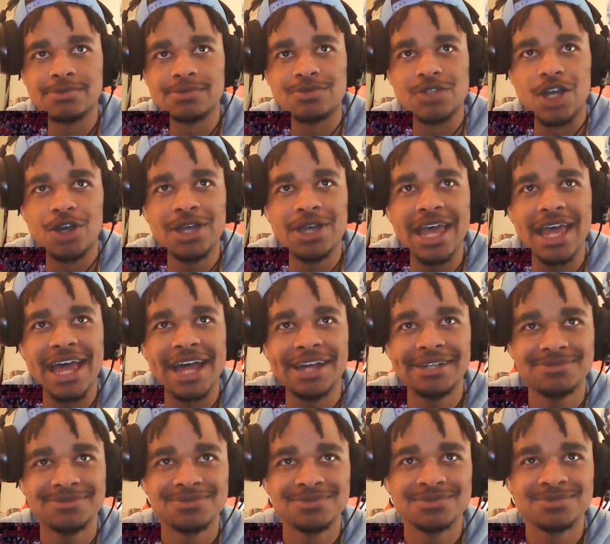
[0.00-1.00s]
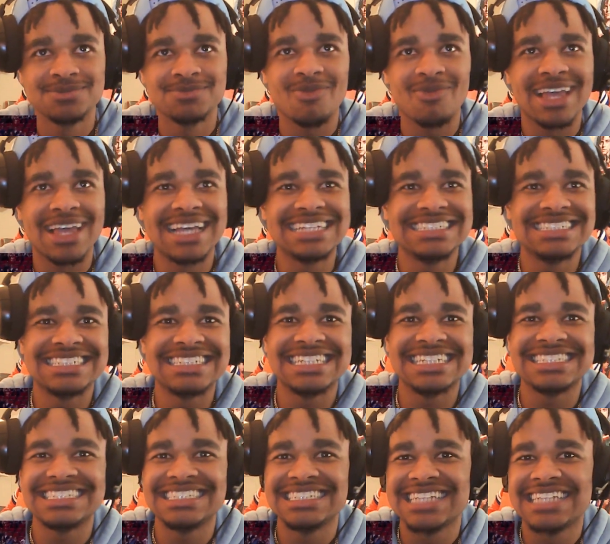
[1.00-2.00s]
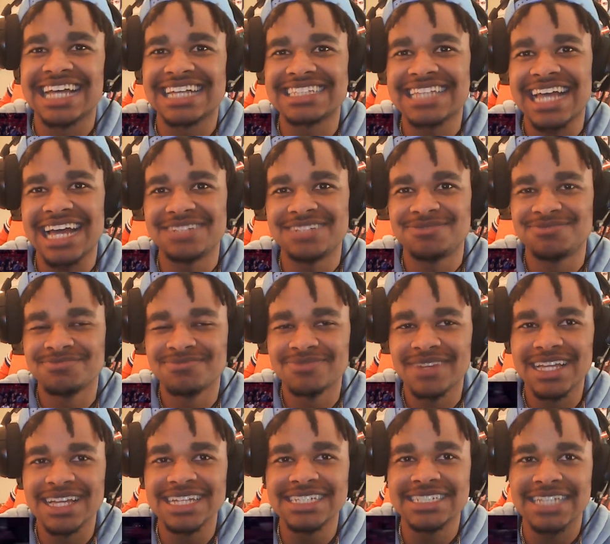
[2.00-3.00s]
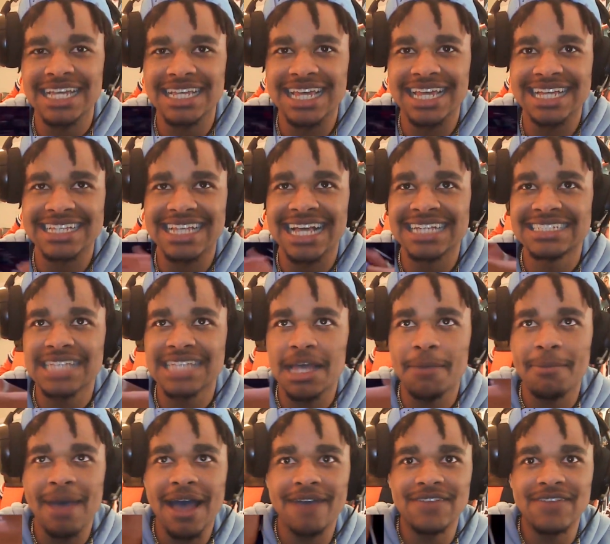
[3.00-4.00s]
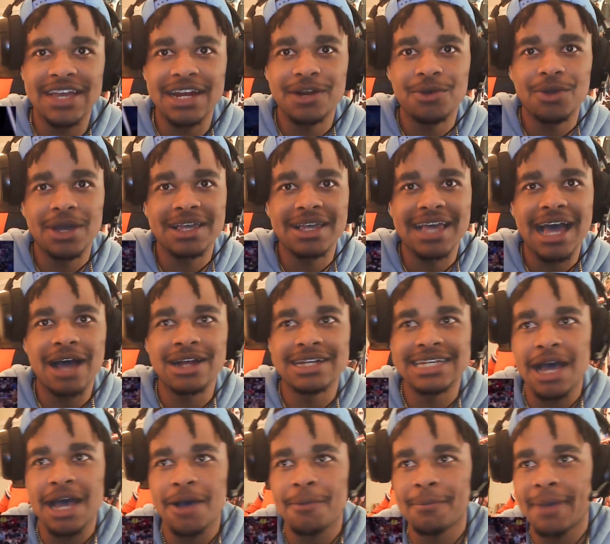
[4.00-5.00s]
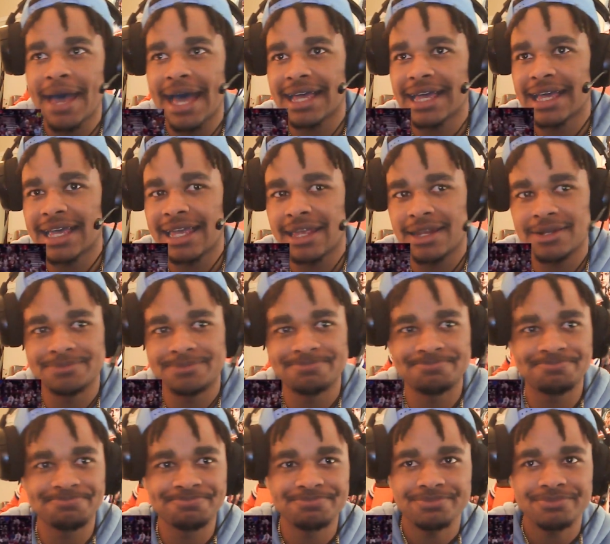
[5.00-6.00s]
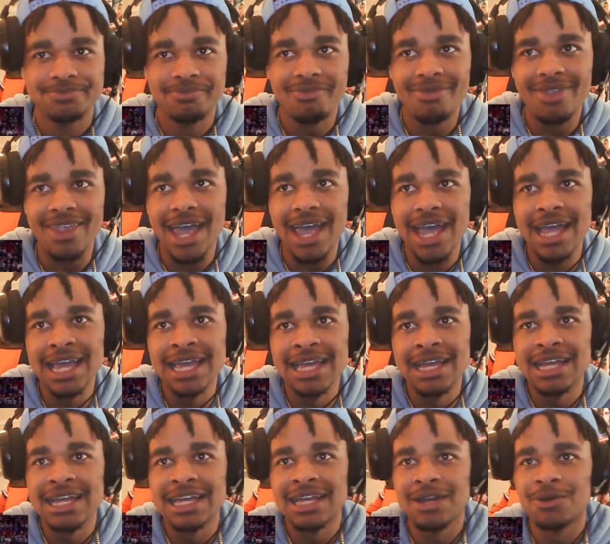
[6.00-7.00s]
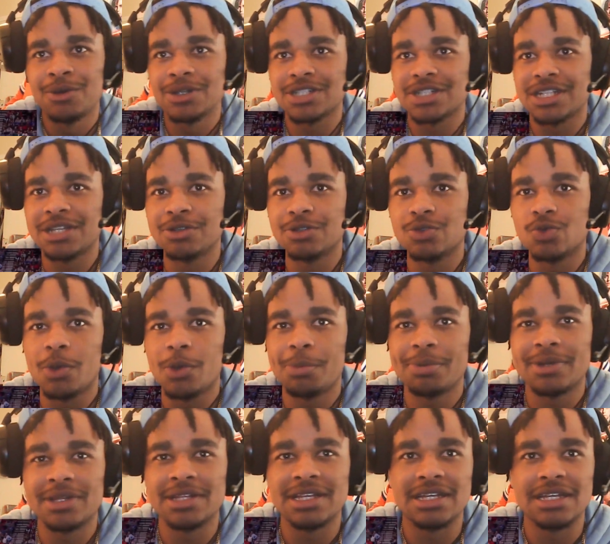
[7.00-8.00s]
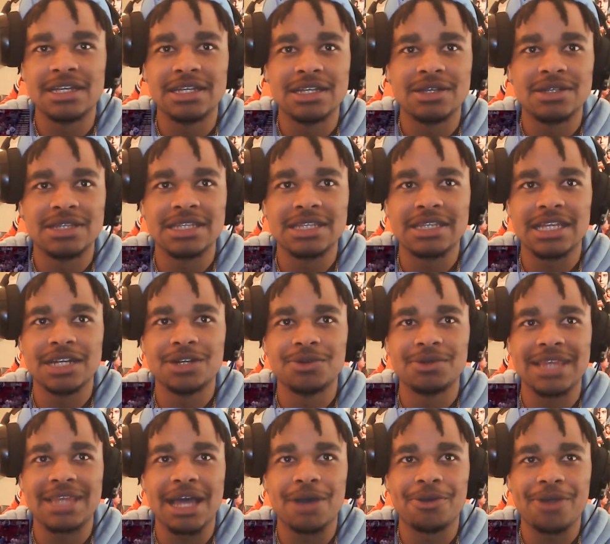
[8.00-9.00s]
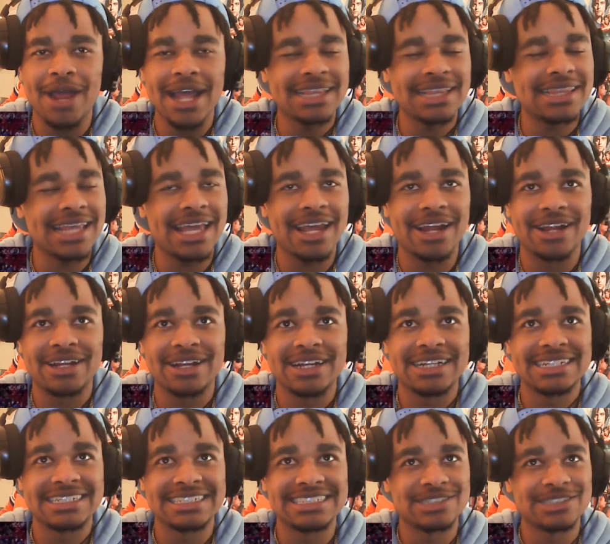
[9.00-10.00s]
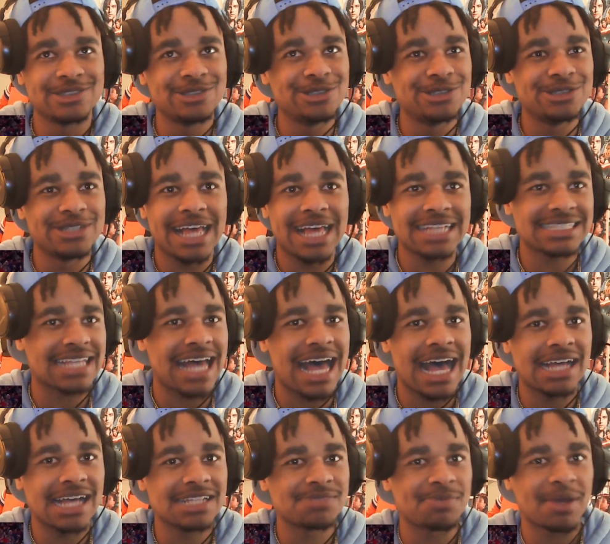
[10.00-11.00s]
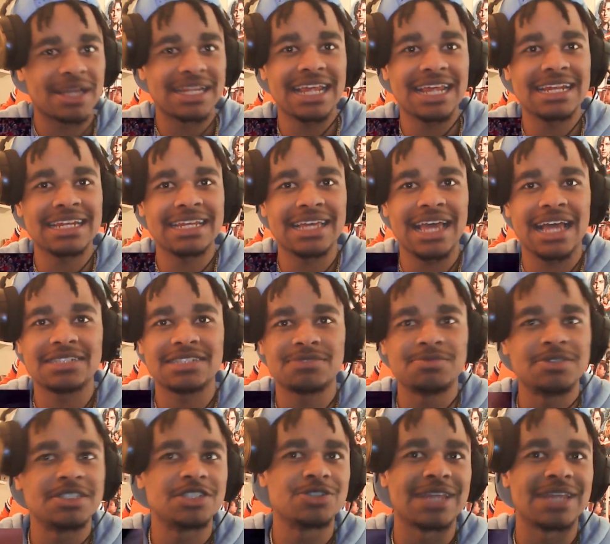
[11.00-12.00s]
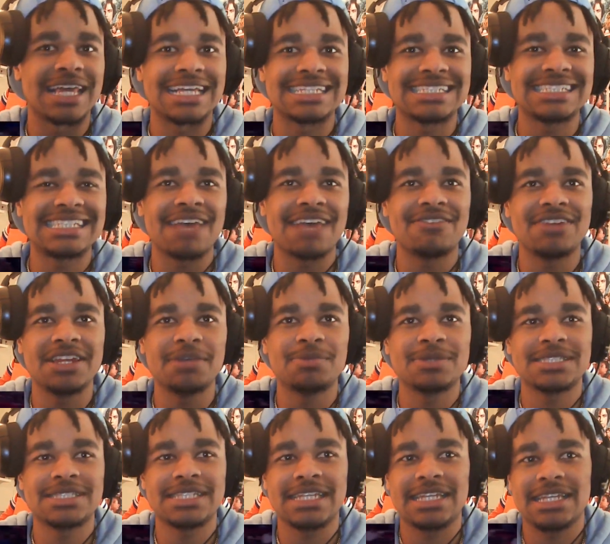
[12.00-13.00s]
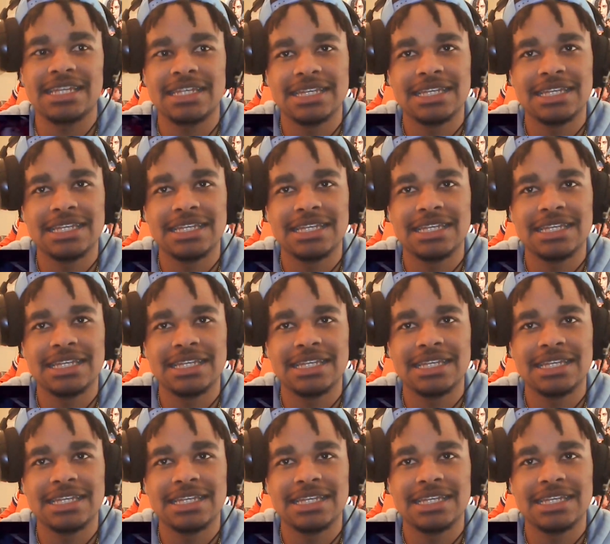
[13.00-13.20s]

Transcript: Oh yeah. Step back, Jay. He's got that. He got like that step back fadeaway down pack again. Which he was whooping the Thunder with that right there. Ooh, that's a hot spot. That nigga has to be shooting like 70%.